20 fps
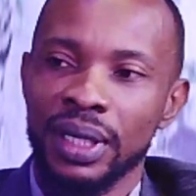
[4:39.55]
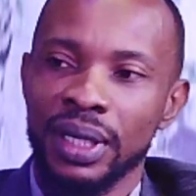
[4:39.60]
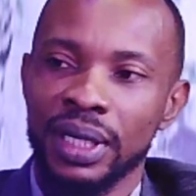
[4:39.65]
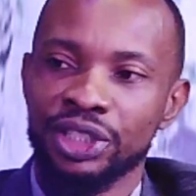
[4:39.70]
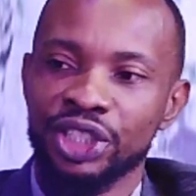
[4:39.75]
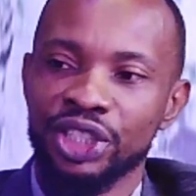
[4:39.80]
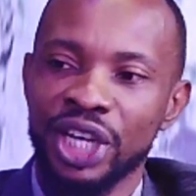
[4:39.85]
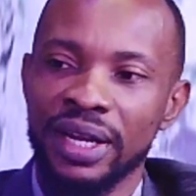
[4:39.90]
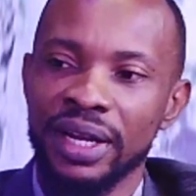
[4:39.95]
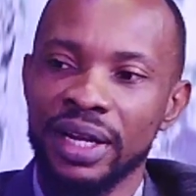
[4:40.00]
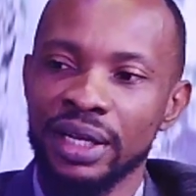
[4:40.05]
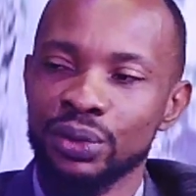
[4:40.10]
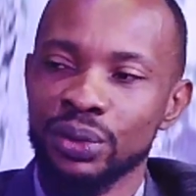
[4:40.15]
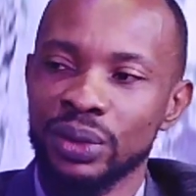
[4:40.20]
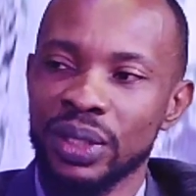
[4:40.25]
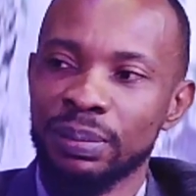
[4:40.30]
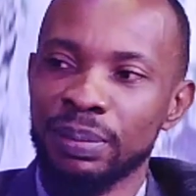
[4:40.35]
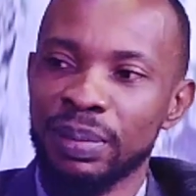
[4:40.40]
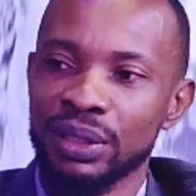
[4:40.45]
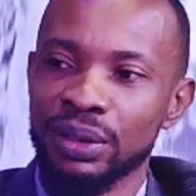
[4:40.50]
channeled to
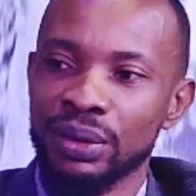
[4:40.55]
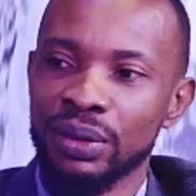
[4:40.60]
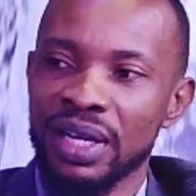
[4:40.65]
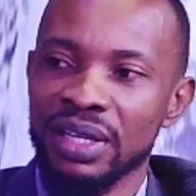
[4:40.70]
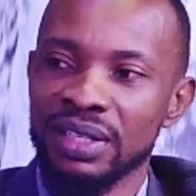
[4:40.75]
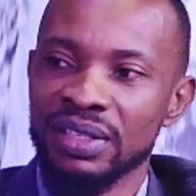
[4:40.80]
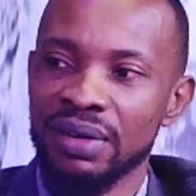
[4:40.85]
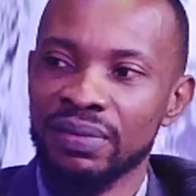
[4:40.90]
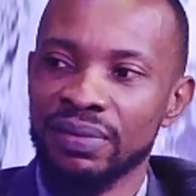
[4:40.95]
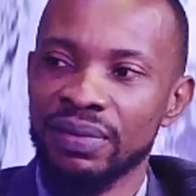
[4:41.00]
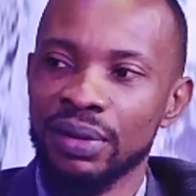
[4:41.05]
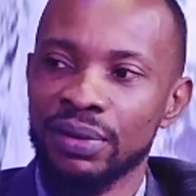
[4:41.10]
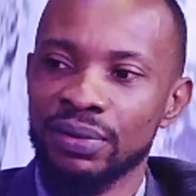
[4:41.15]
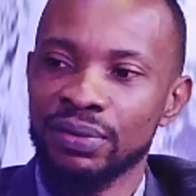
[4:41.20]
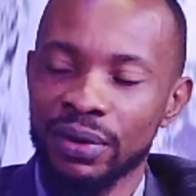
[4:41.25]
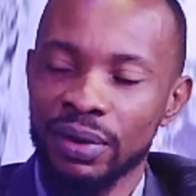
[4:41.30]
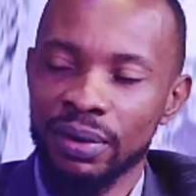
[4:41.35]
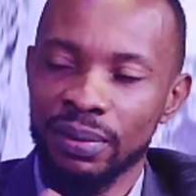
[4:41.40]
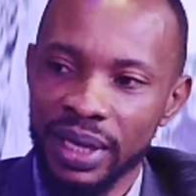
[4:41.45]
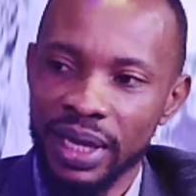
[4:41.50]
that particular server.
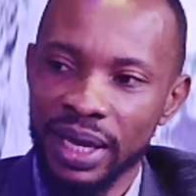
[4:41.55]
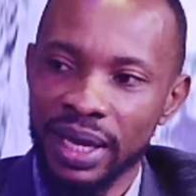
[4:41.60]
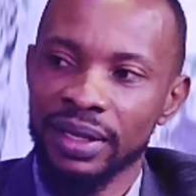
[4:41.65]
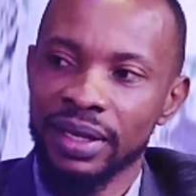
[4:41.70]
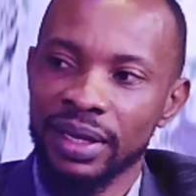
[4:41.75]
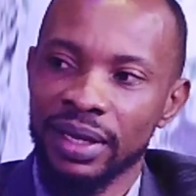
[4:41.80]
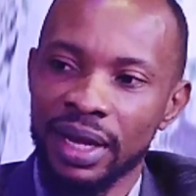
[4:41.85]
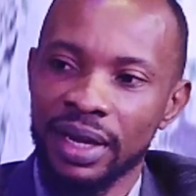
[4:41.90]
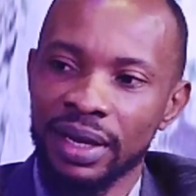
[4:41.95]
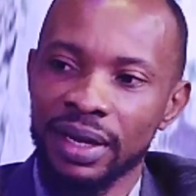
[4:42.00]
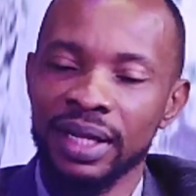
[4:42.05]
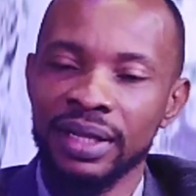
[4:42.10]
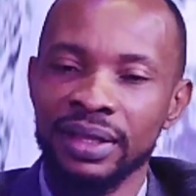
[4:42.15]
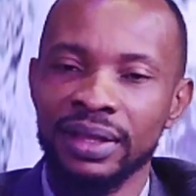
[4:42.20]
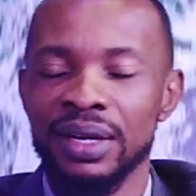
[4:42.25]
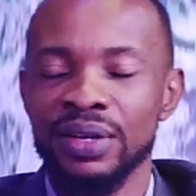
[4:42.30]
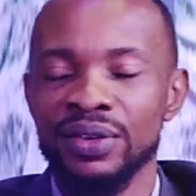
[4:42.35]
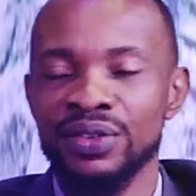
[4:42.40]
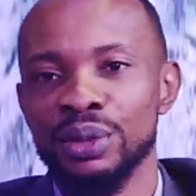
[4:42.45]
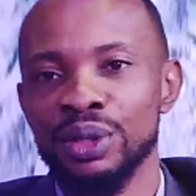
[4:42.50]
From there, they cannot
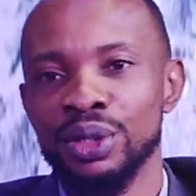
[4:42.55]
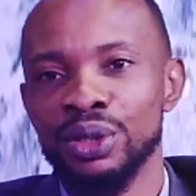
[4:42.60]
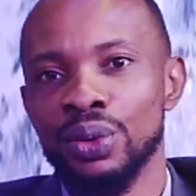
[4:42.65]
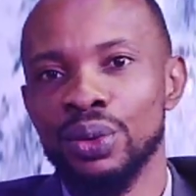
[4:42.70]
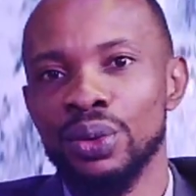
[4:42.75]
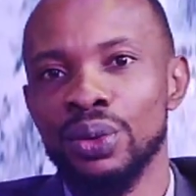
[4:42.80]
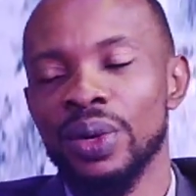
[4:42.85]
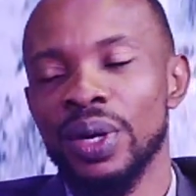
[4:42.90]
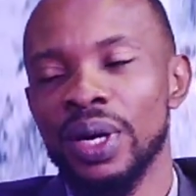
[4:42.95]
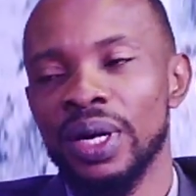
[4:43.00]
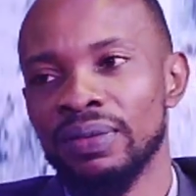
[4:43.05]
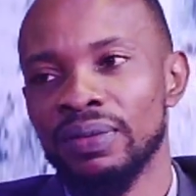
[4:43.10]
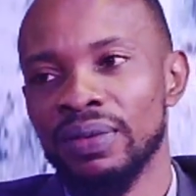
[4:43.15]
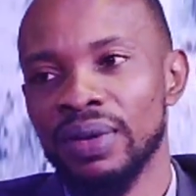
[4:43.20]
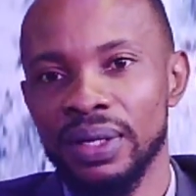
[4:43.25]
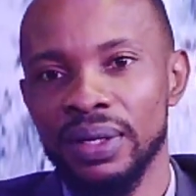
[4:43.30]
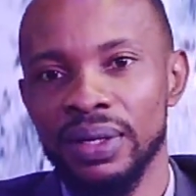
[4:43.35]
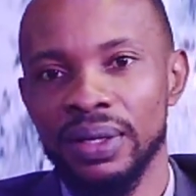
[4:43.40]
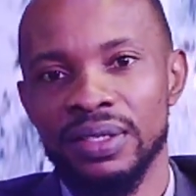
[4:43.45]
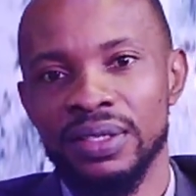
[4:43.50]
transmit to
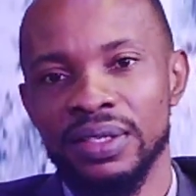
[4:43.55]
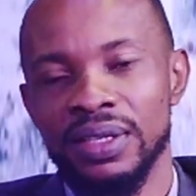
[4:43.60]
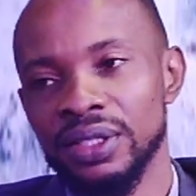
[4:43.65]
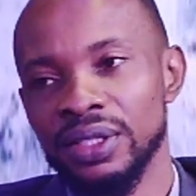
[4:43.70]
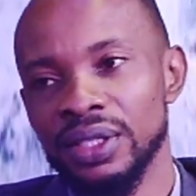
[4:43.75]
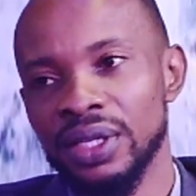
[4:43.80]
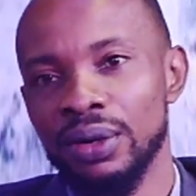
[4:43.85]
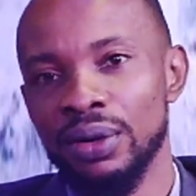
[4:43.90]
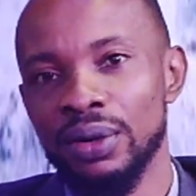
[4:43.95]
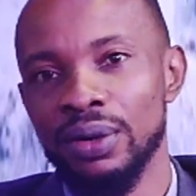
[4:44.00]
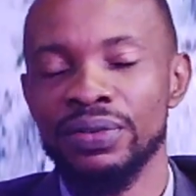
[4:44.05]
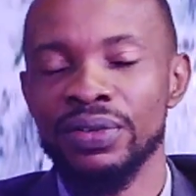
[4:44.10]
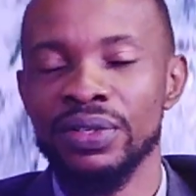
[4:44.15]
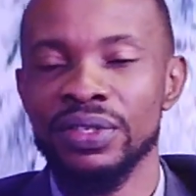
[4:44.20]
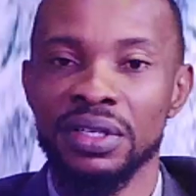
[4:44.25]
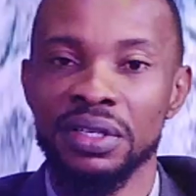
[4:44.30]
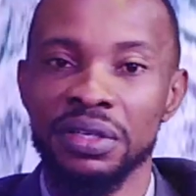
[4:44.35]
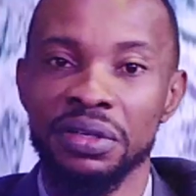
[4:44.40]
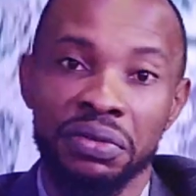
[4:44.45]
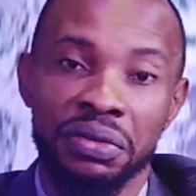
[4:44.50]
wherever the central
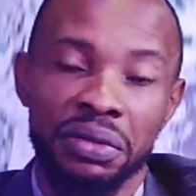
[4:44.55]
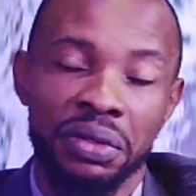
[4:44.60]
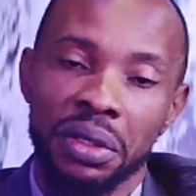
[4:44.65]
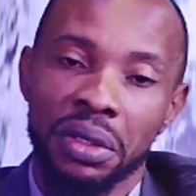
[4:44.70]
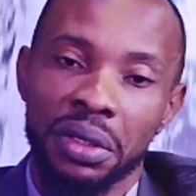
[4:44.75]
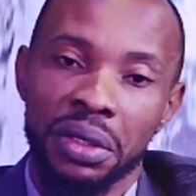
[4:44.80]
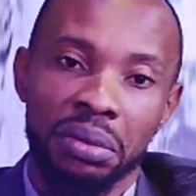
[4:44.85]
office is.